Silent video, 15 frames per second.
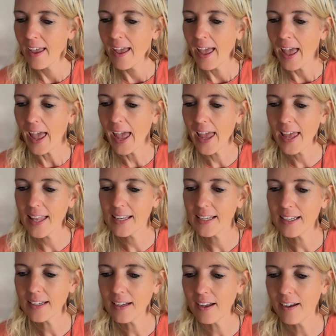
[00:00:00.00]

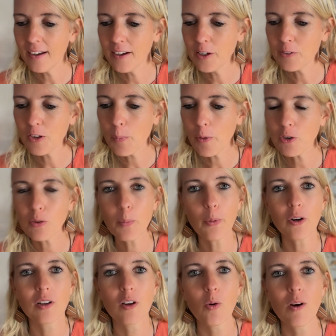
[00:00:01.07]
And the most
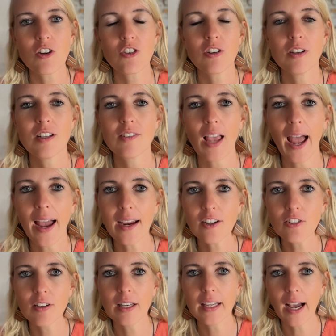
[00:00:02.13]
important question is
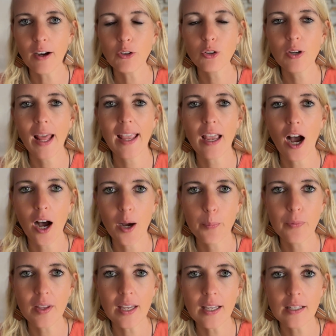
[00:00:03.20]
actually, how do they
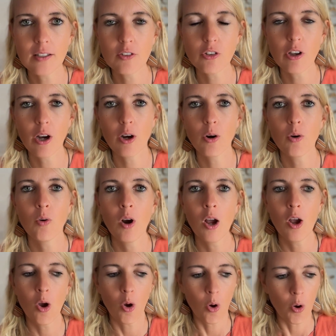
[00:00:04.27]
opt in? So
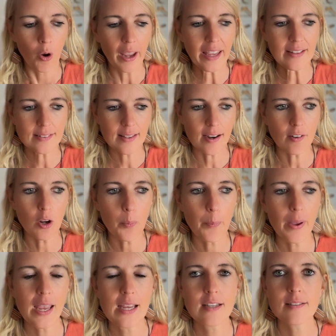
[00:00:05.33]
is there a
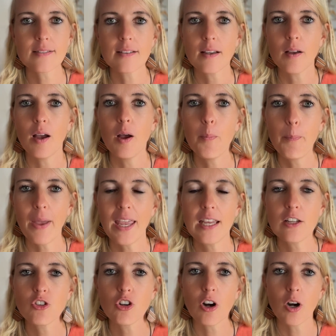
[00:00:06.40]

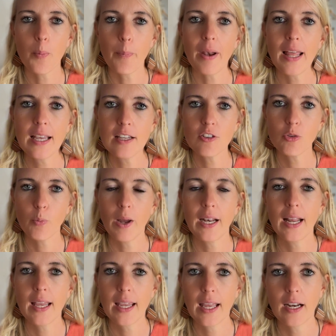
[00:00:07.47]
page or a place where
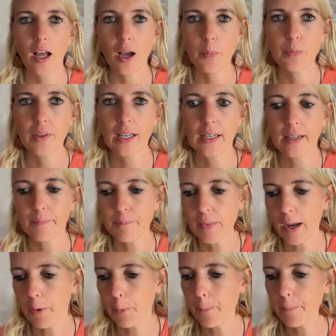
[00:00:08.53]
they can opt in?
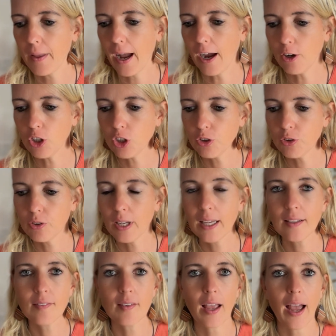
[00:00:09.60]
Now, how do you do
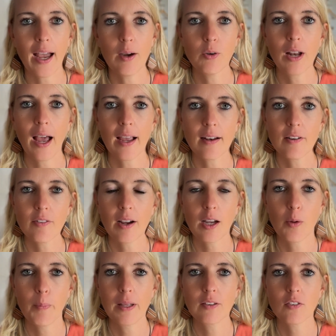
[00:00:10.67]
that? I would highly
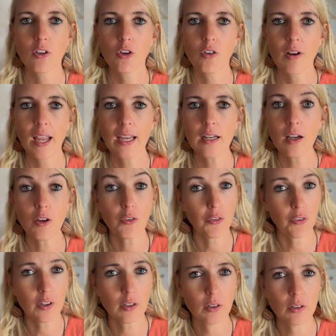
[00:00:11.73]
recommend create a
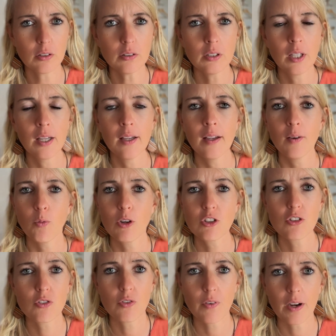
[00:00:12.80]
funnel, which
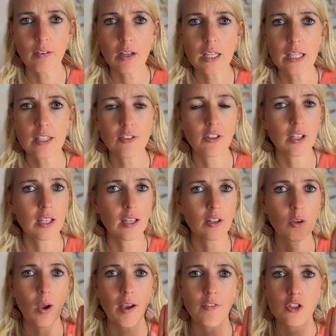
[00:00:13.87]
is very easy.
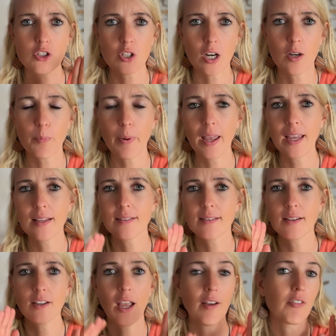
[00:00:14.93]
You have a start page,
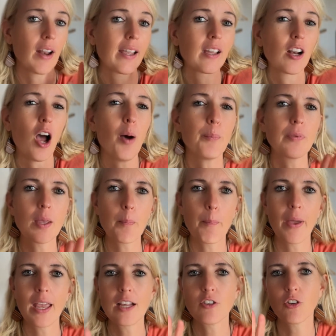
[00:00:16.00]
you have like an opt-in
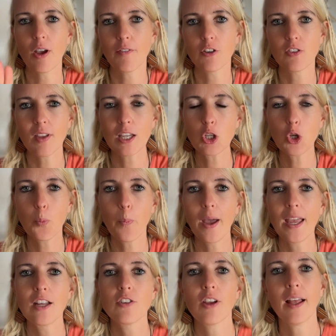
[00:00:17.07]
page, you have a thank you
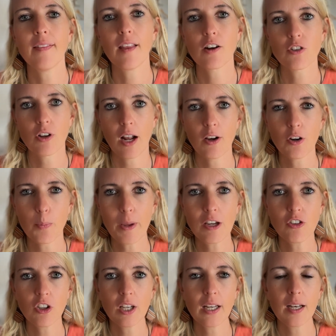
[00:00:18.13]
page, and there's an
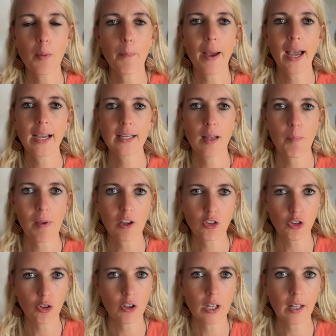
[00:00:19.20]
automation in the back that makes
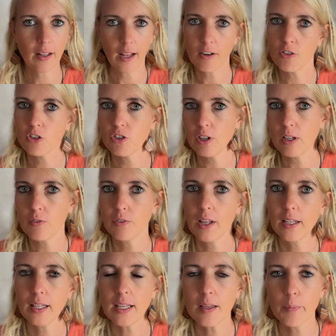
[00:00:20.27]
sure that they receive
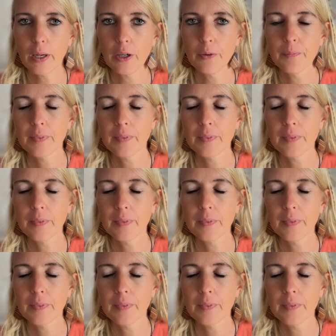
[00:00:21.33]
that email.